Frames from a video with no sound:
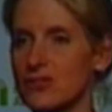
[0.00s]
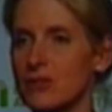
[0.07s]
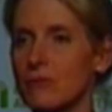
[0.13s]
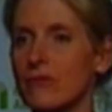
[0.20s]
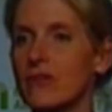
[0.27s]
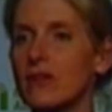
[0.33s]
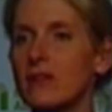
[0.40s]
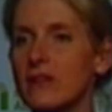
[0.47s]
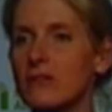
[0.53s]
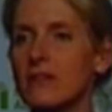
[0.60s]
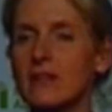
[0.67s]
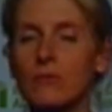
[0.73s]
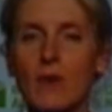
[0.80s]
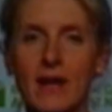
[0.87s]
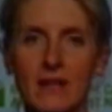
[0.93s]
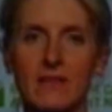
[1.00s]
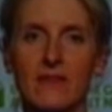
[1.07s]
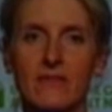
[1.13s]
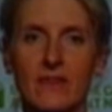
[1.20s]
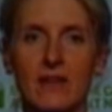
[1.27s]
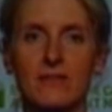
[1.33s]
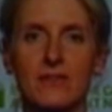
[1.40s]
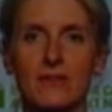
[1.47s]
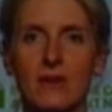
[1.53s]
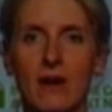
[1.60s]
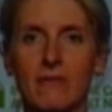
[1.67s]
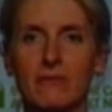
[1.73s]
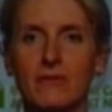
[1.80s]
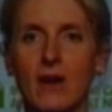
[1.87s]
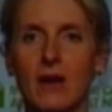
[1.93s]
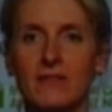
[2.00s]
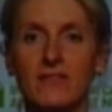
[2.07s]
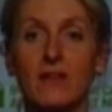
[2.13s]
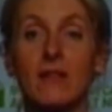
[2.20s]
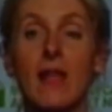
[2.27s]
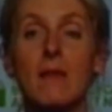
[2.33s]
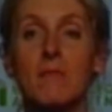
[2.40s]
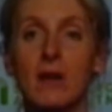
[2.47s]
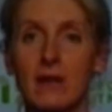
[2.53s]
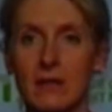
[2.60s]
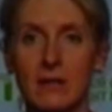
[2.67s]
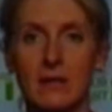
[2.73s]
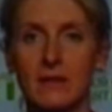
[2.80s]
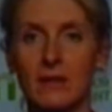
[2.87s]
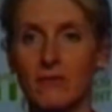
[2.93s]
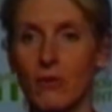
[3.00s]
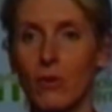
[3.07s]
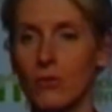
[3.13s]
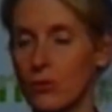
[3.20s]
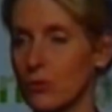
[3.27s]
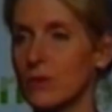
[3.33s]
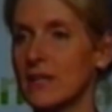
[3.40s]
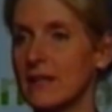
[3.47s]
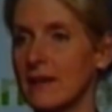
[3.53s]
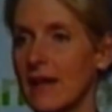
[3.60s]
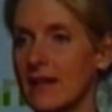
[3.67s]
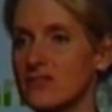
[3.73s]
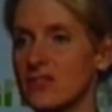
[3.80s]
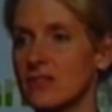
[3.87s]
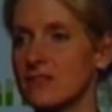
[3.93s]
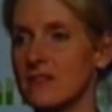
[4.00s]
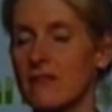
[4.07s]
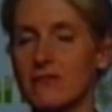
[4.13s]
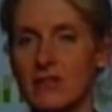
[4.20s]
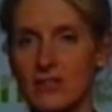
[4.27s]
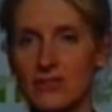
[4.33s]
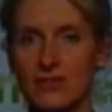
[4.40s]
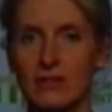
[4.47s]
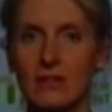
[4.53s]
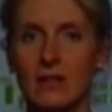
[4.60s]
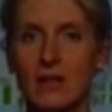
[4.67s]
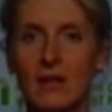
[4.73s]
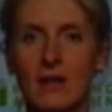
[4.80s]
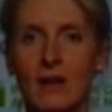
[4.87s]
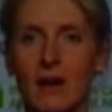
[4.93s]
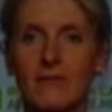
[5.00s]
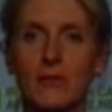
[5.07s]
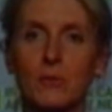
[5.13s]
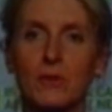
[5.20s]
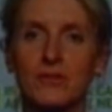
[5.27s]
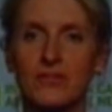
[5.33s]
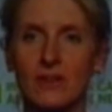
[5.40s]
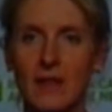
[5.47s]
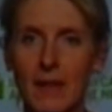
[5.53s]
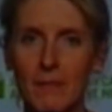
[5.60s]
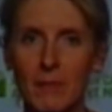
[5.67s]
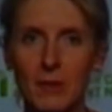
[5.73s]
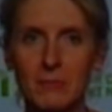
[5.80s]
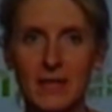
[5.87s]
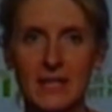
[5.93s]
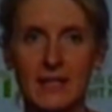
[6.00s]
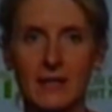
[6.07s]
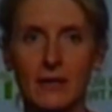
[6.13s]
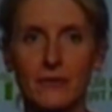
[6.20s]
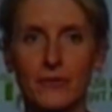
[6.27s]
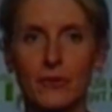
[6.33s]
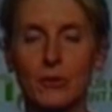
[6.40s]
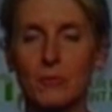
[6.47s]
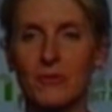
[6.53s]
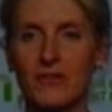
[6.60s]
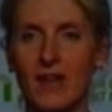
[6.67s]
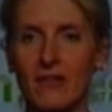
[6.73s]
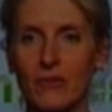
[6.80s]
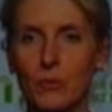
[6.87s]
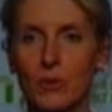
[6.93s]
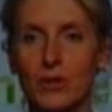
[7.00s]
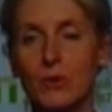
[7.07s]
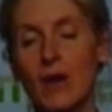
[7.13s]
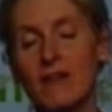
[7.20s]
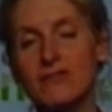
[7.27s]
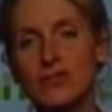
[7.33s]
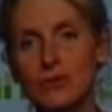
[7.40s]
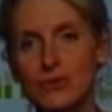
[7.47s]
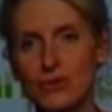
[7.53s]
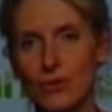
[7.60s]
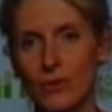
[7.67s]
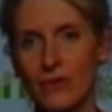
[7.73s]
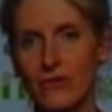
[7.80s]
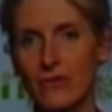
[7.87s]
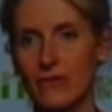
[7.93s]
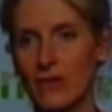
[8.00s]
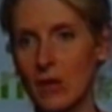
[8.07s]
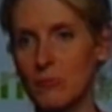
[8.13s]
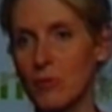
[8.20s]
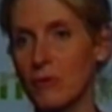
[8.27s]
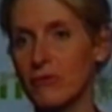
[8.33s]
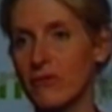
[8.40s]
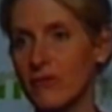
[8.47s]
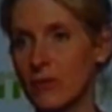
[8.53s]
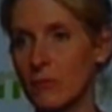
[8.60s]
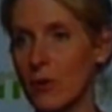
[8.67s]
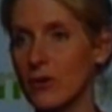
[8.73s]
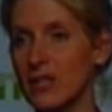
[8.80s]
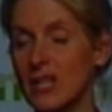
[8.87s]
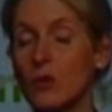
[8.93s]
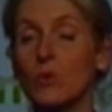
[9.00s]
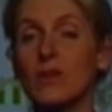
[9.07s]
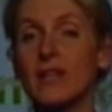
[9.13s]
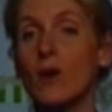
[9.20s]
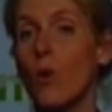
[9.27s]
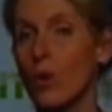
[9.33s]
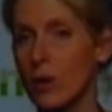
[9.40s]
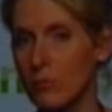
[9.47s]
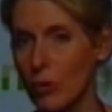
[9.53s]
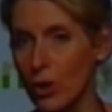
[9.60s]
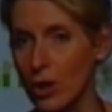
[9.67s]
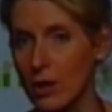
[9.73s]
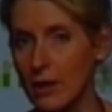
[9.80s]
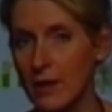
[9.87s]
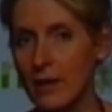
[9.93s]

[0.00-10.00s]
She was clearly right in the center of a dilemma in the Greek ancient definition of the word dilemma, meaning a circumstance where you have two choices and both of them are equally horrible.